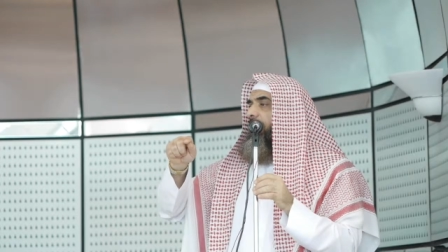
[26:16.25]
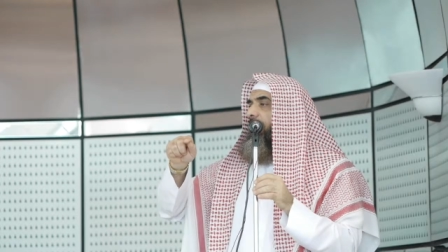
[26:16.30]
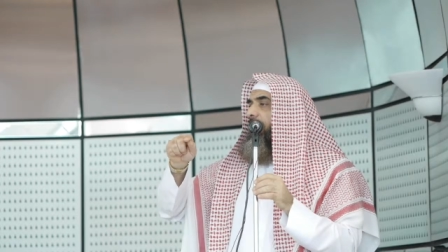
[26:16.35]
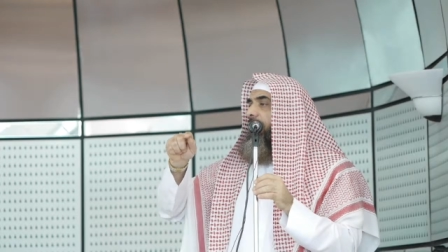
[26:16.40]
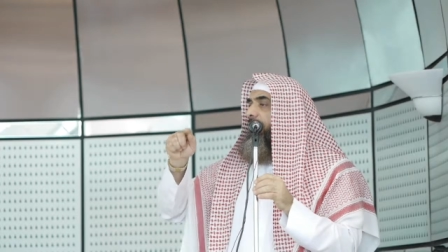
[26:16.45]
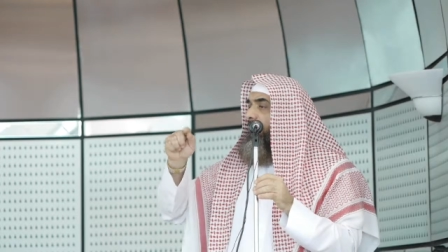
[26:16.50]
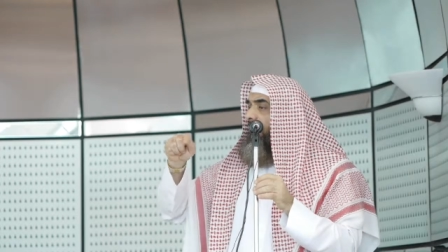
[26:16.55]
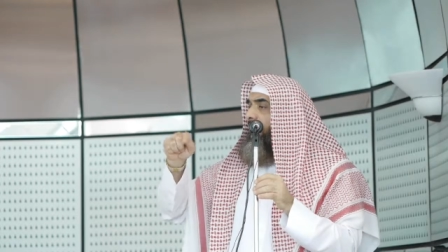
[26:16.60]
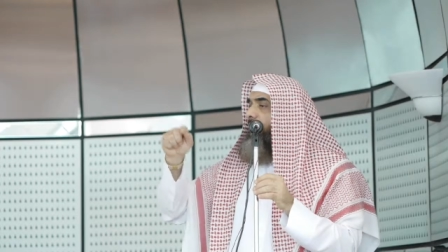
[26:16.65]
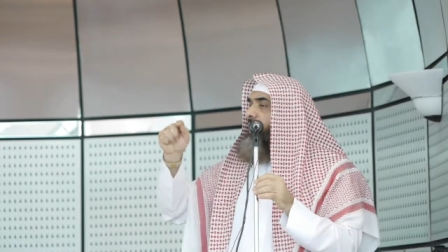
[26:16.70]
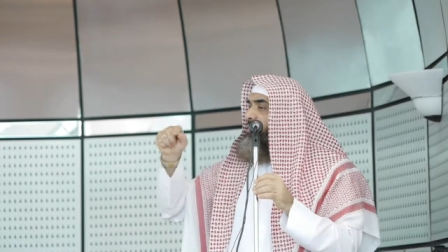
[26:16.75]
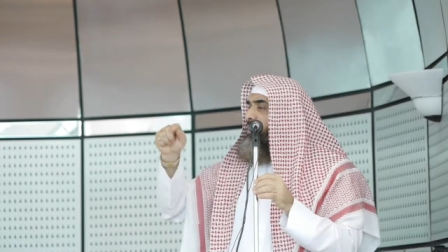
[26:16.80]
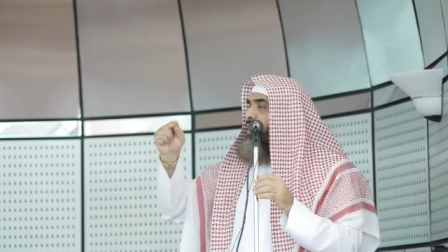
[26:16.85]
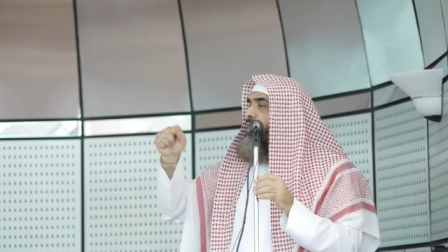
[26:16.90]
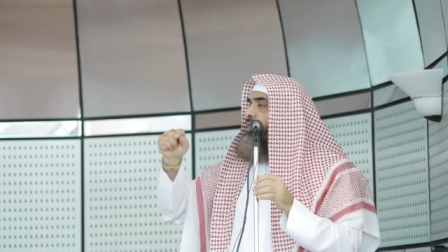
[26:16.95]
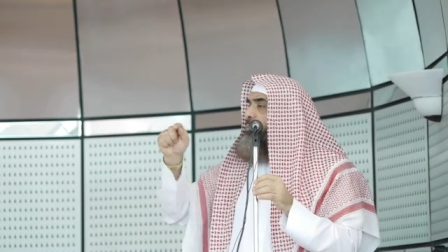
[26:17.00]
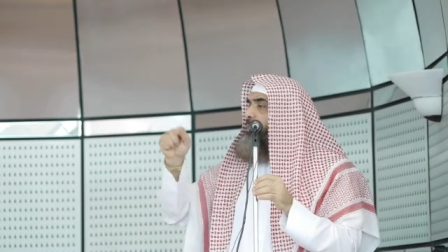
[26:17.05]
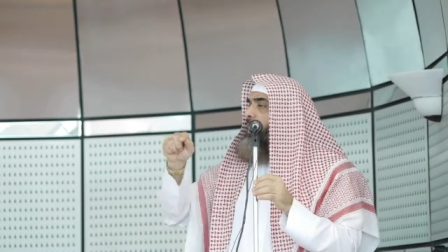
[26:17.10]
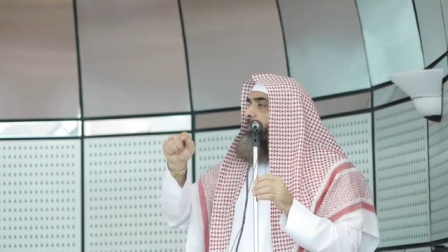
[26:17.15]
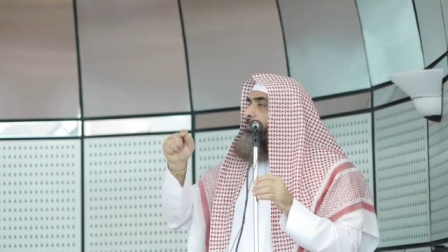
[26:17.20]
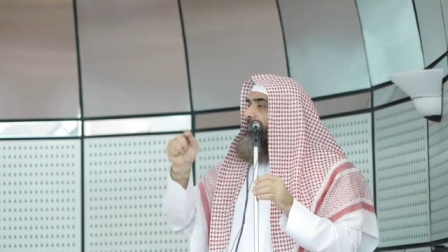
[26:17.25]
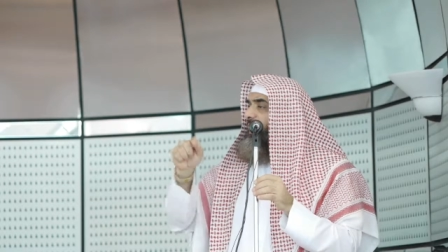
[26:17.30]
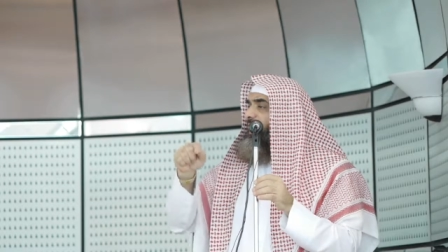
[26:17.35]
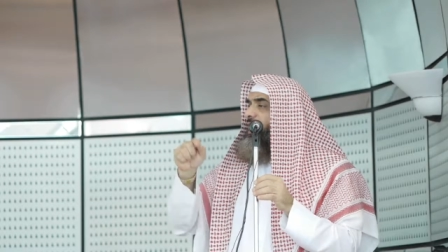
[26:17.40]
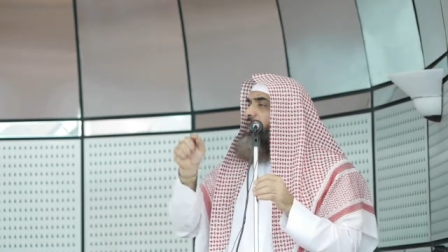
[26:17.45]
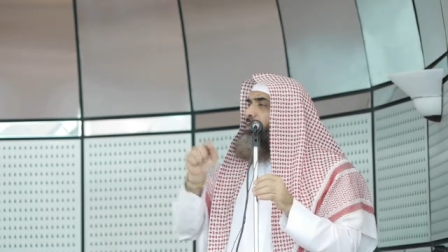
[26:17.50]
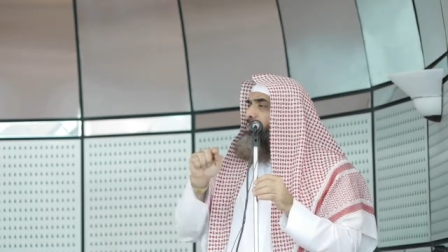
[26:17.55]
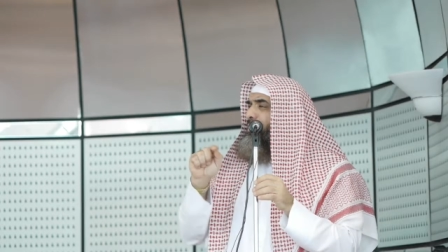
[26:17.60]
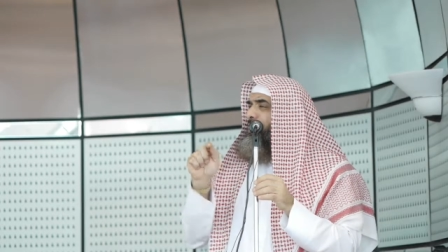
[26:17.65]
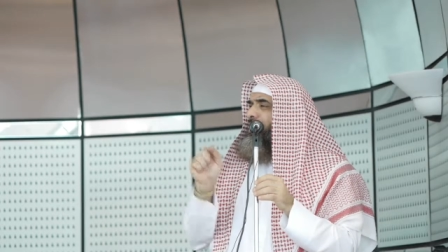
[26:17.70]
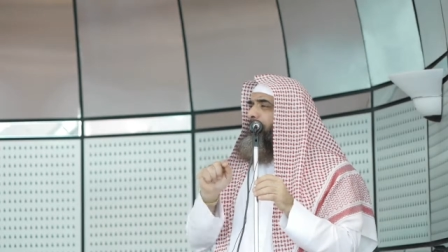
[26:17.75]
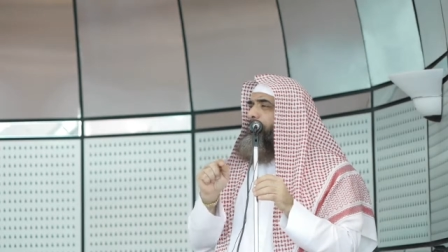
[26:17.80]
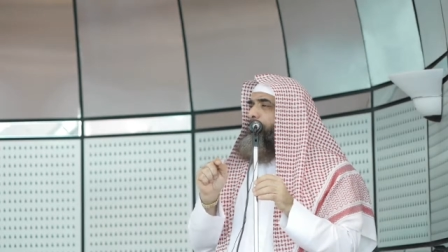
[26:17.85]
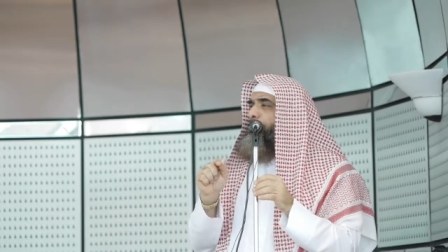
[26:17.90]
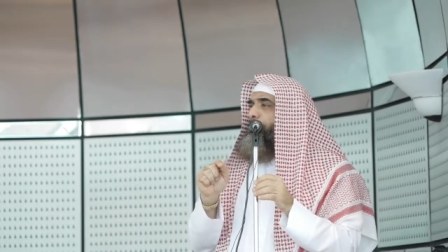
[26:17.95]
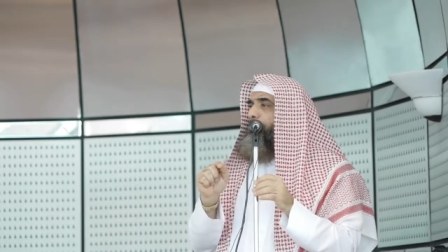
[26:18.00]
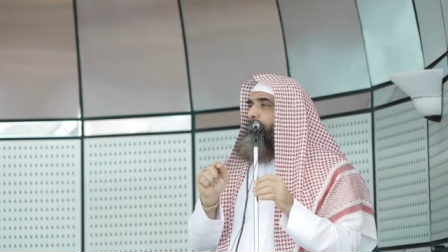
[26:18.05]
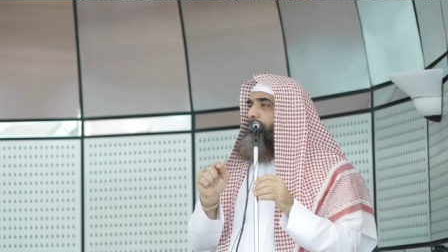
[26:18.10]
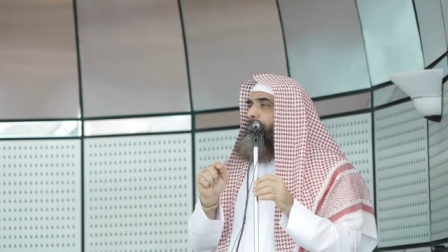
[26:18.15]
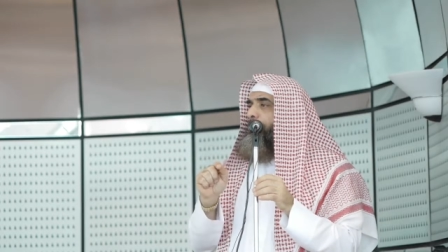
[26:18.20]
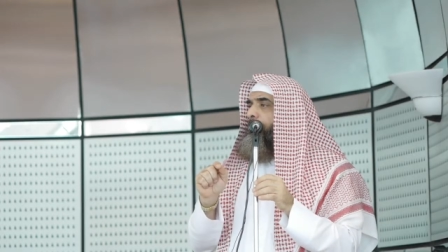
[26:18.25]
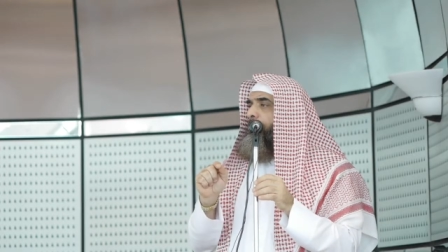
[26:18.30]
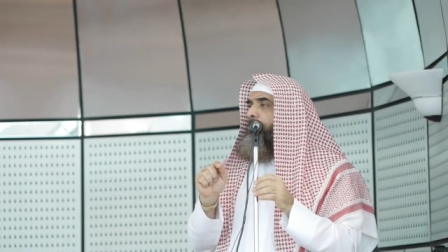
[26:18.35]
Allah is going to be pleased with him?